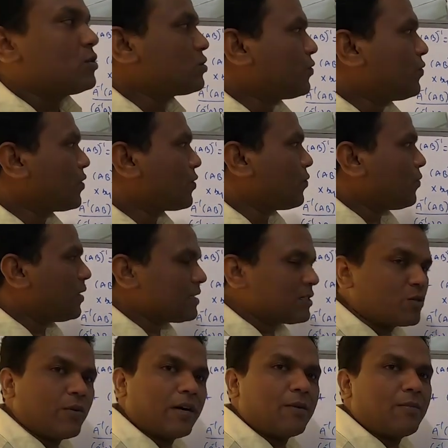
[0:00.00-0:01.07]
So for one
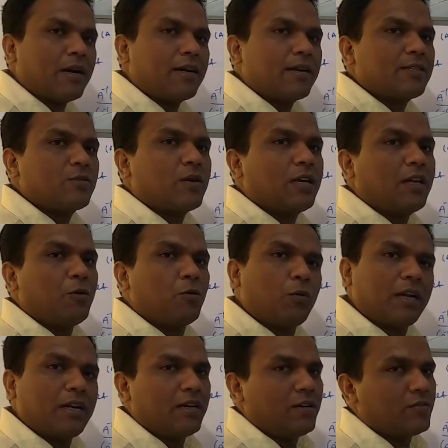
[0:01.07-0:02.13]
square matrix only
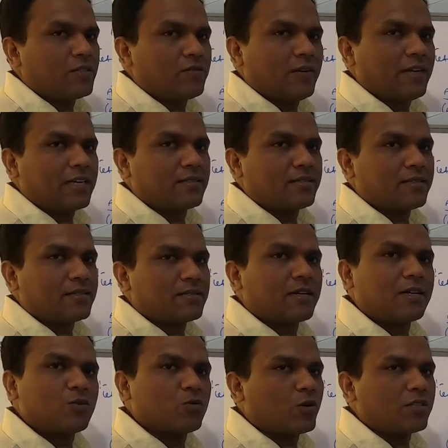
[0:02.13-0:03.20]
one inverse will exist.
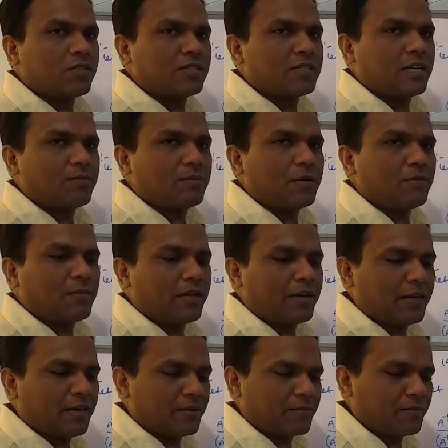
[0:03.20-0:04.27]
That is what the statement
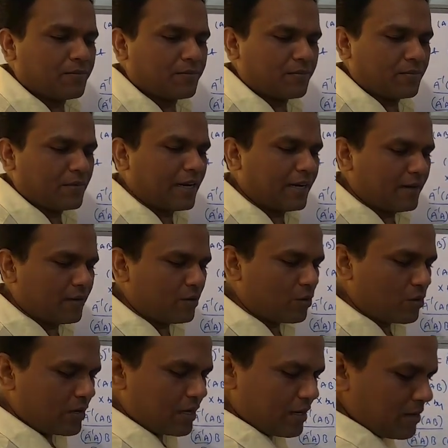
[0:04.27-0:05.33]
meaning. Right?
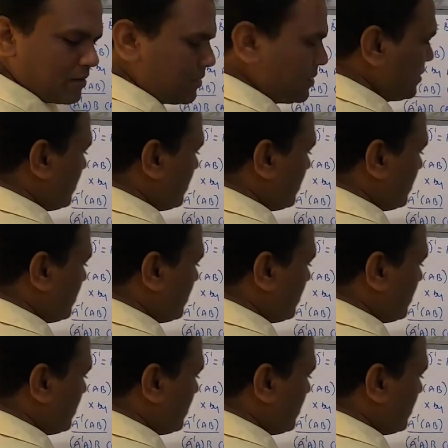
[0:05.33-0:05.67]
Okay.